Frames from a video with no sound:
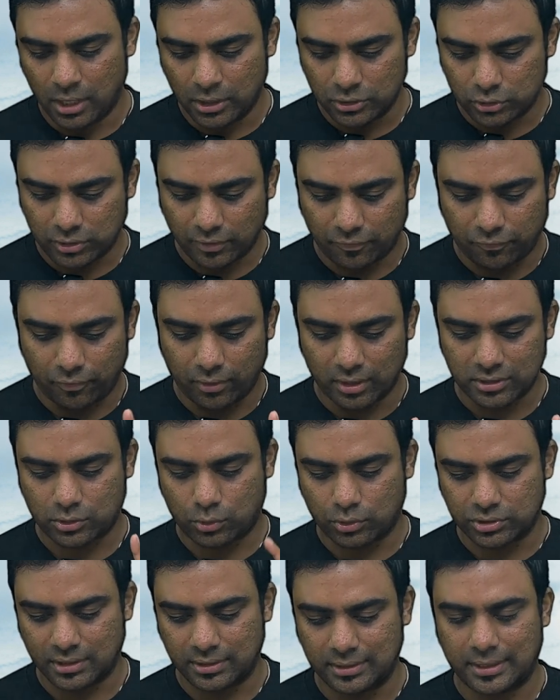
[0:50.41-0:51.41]
So the first
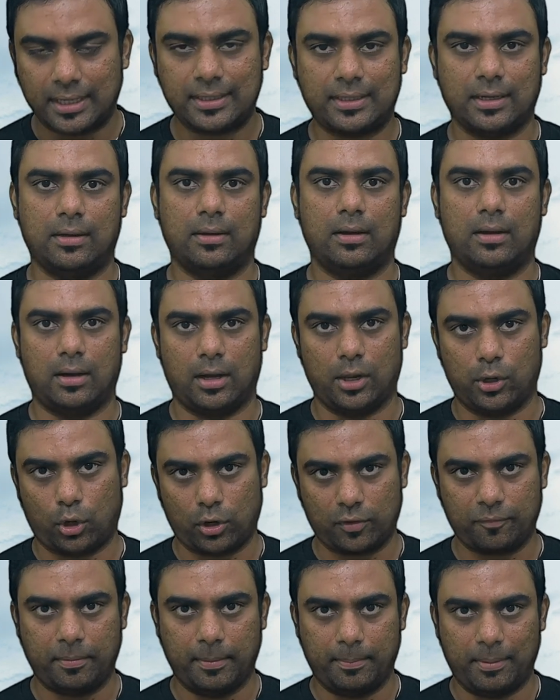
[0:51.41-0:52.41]
question that a lot
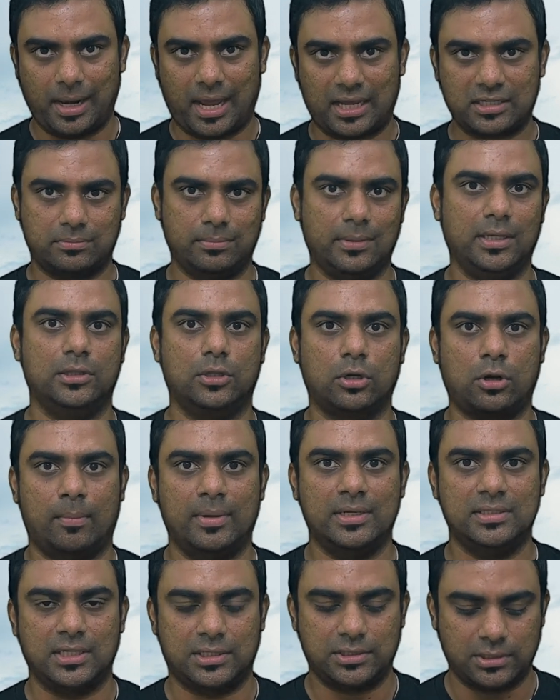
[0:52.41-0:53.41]
of people ask me in the
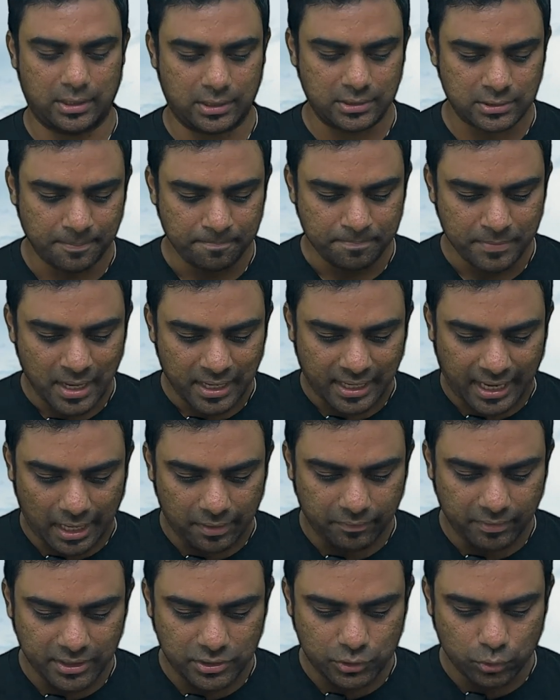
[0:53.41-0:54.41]
comment section is,
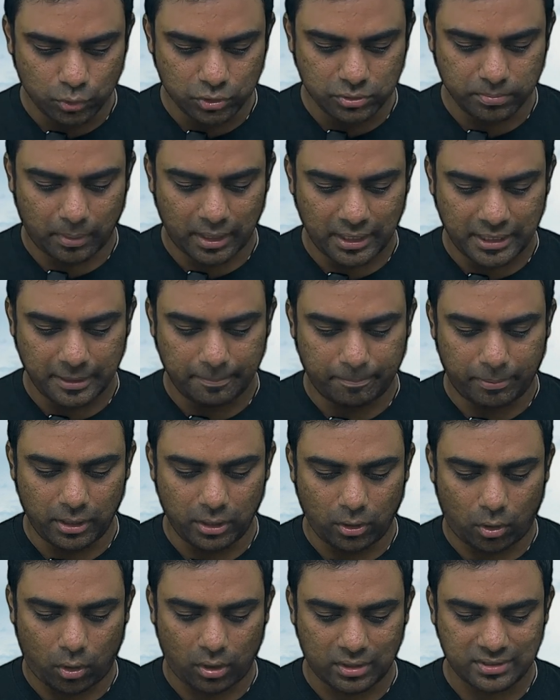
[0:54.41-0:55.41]
can we choose
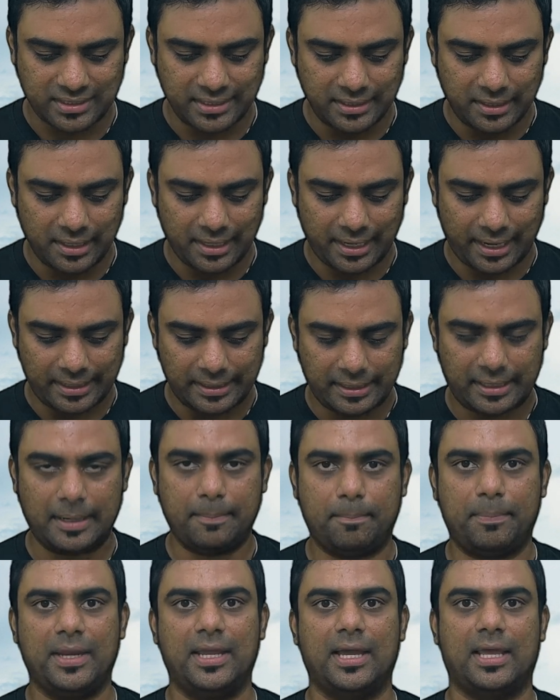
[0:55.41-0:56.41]
multiple or single entry
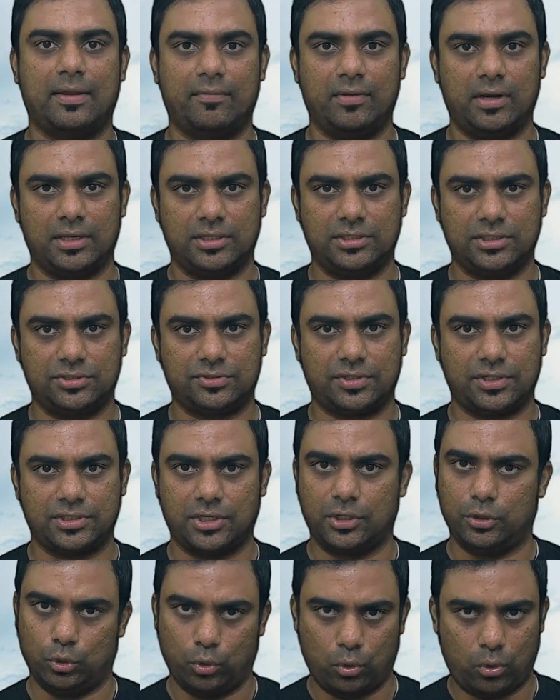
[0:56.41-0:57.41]
pre-arrival
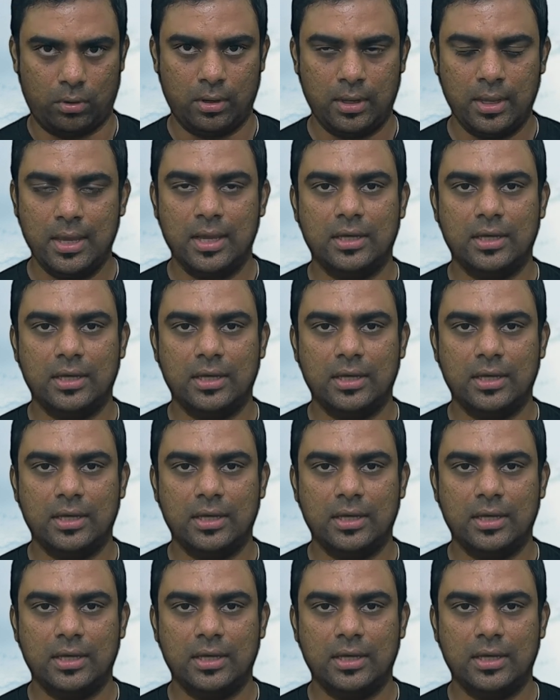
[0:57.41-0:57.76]
registration? No.